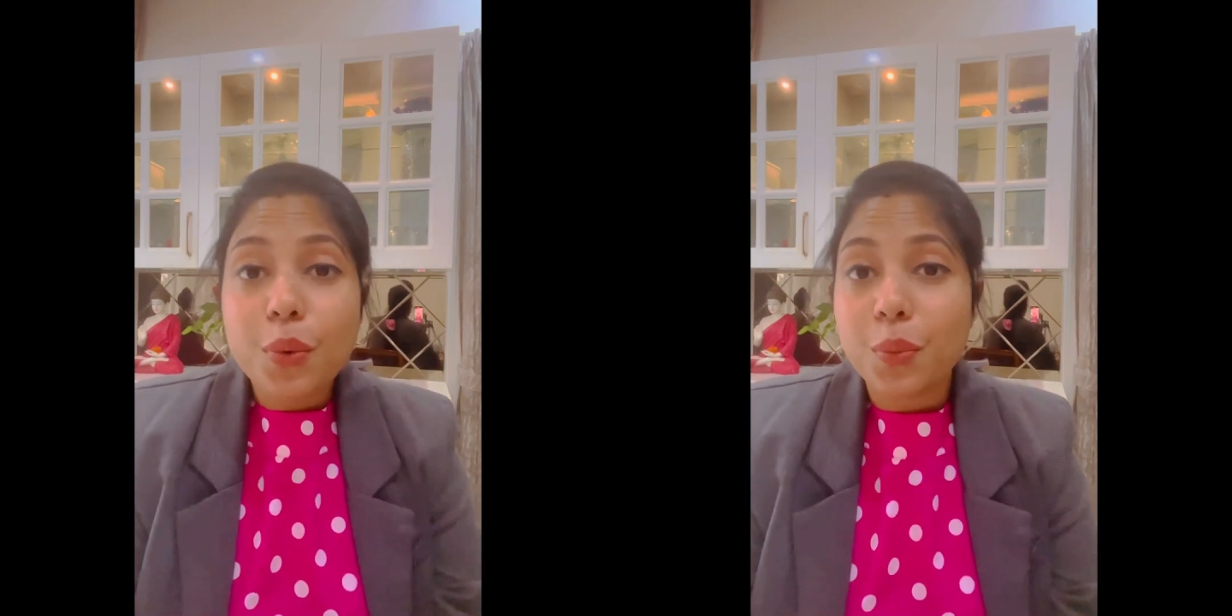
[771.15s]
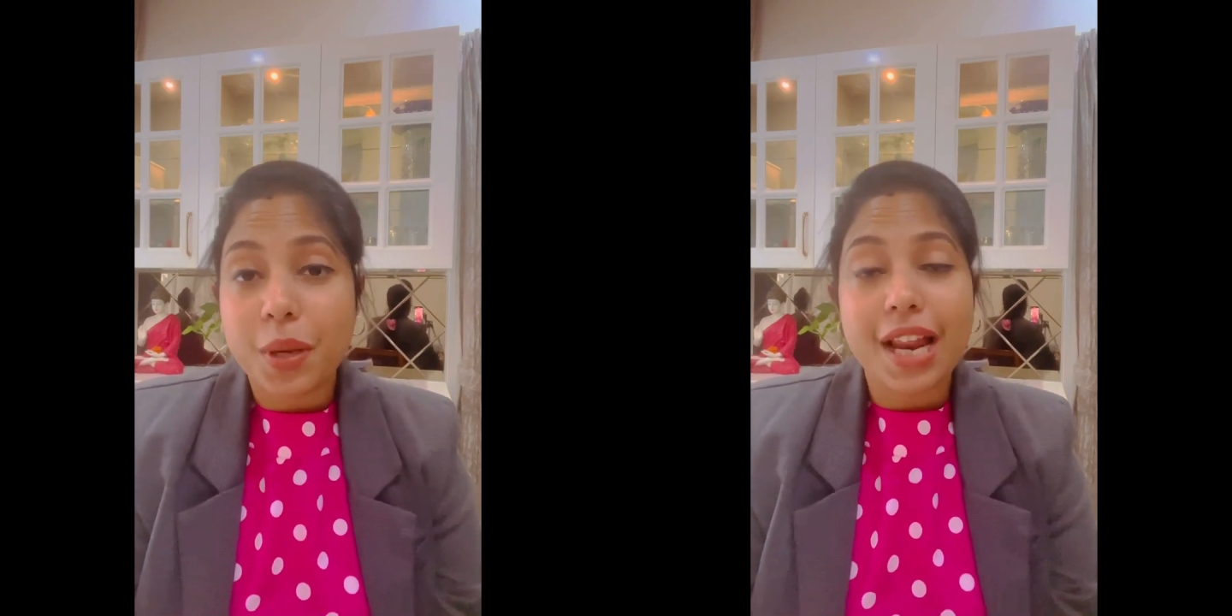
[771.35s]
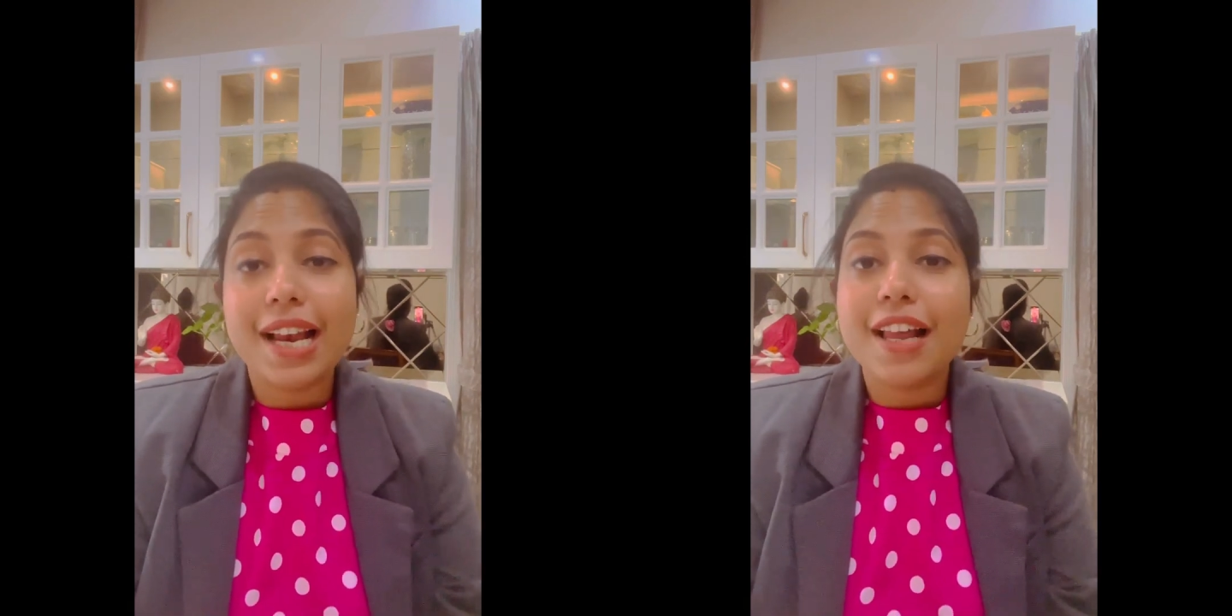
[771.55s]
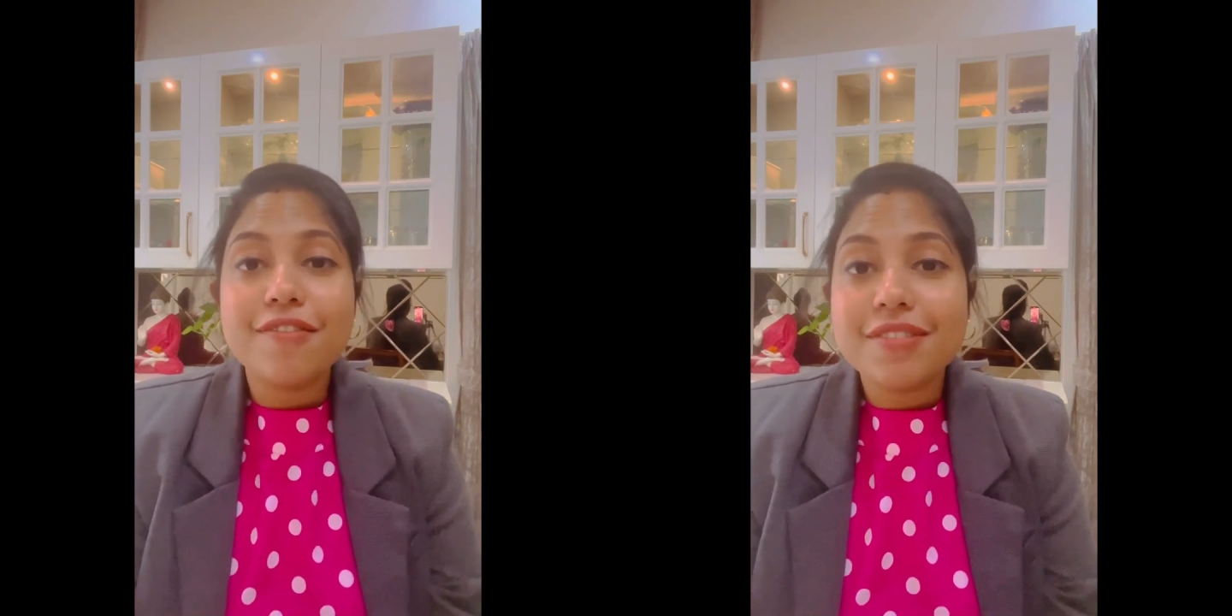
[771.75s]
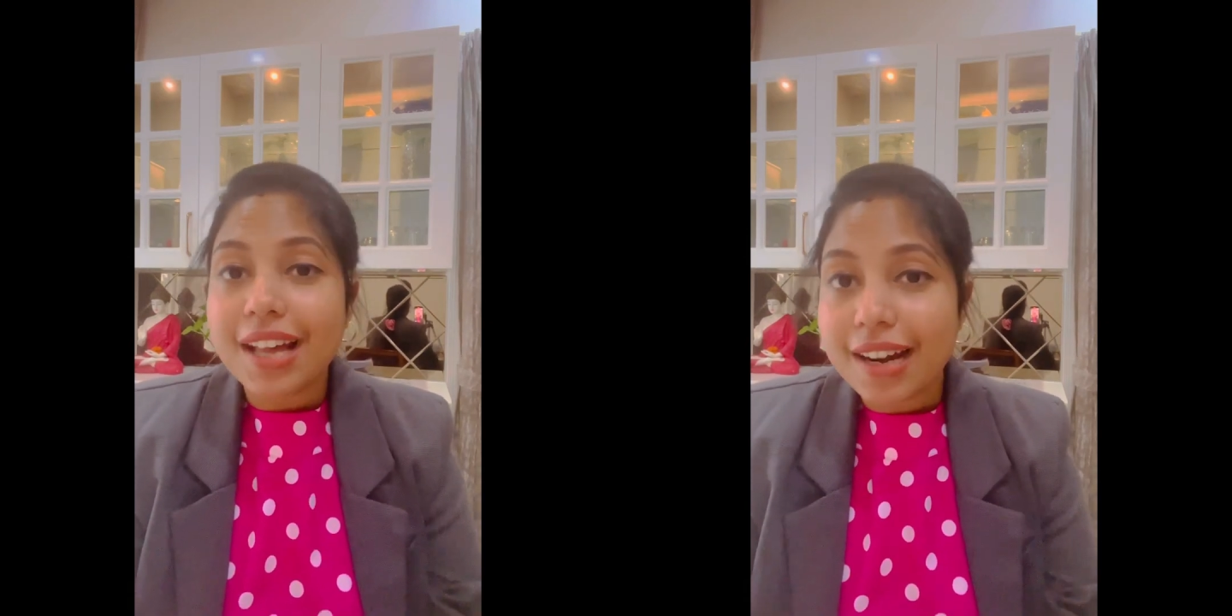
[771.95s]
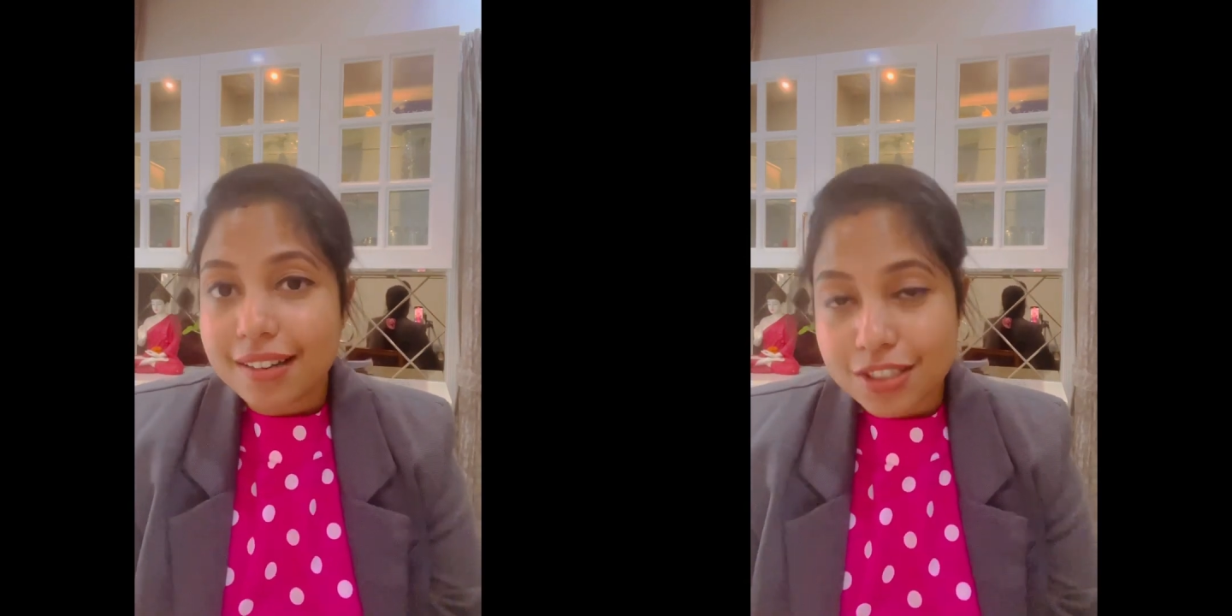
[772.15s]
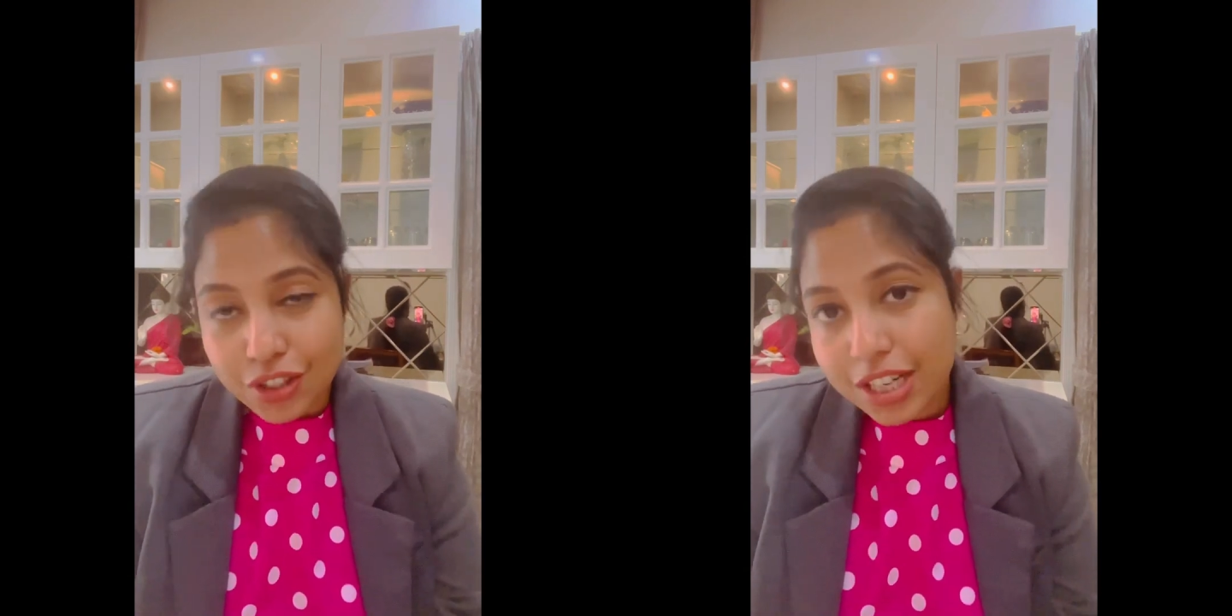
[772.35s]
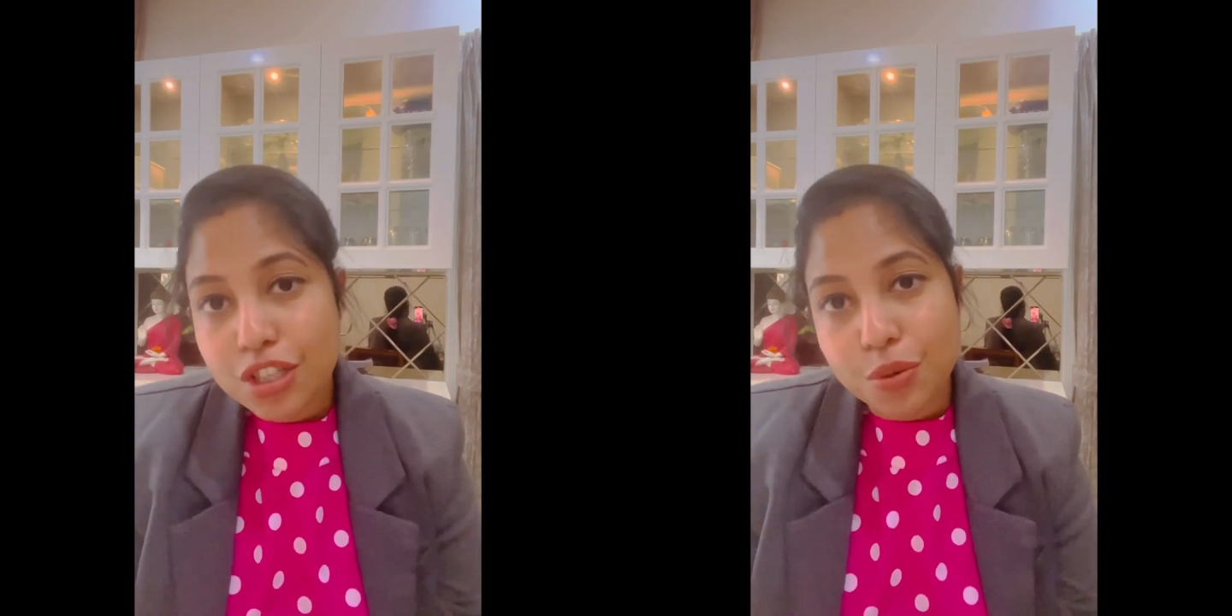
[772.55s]
When I left that
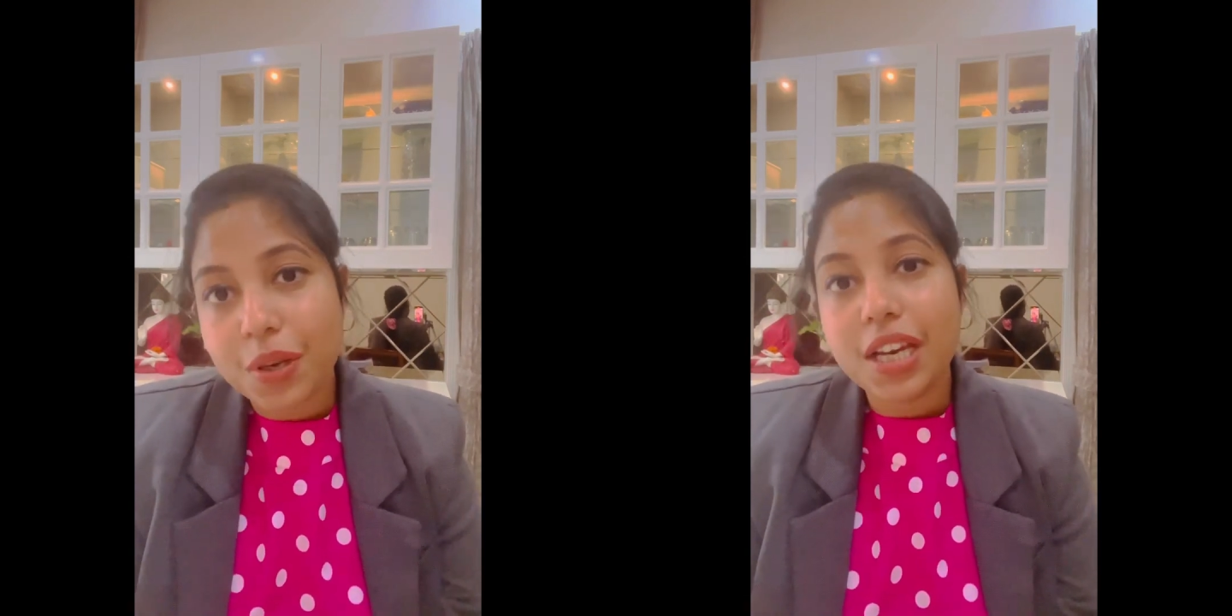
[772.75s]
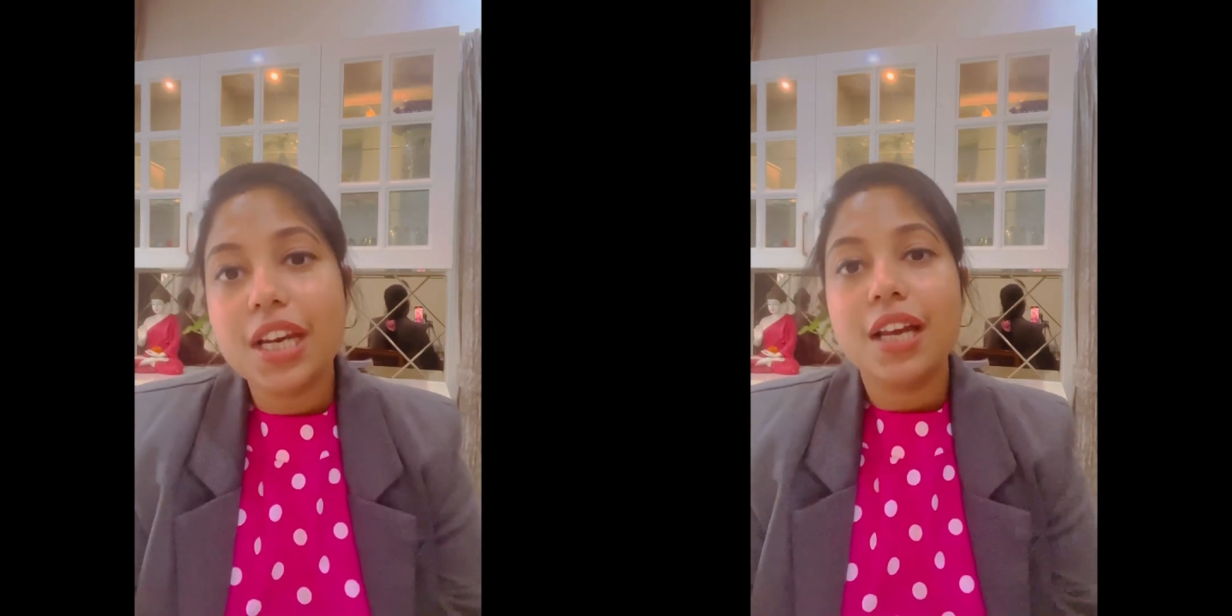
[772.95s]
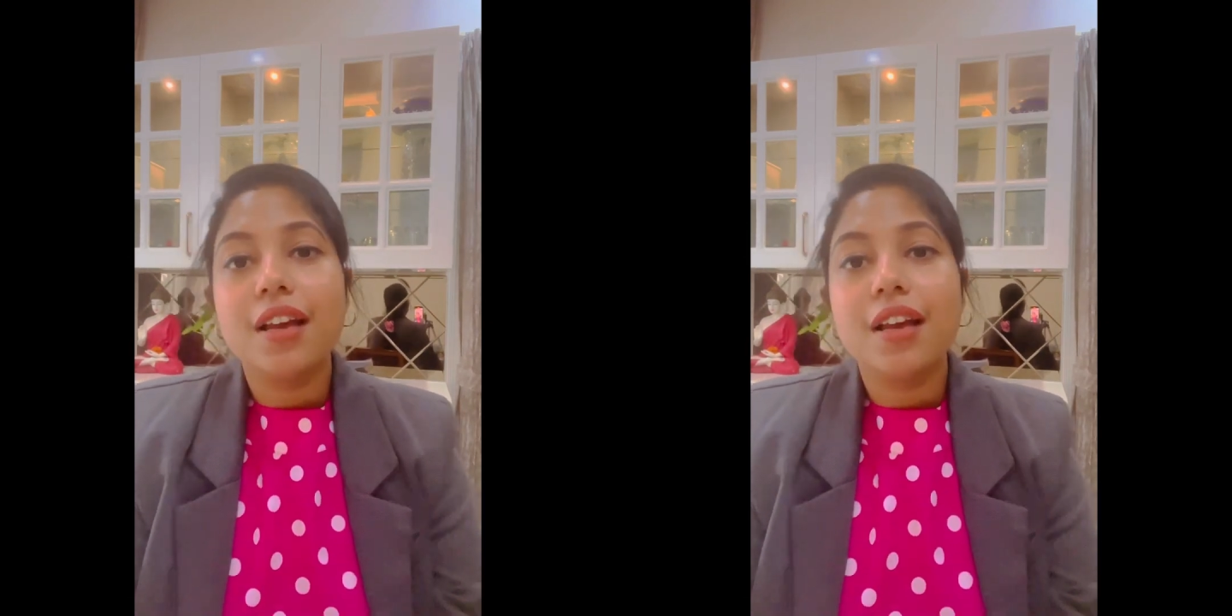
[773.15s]
State Street,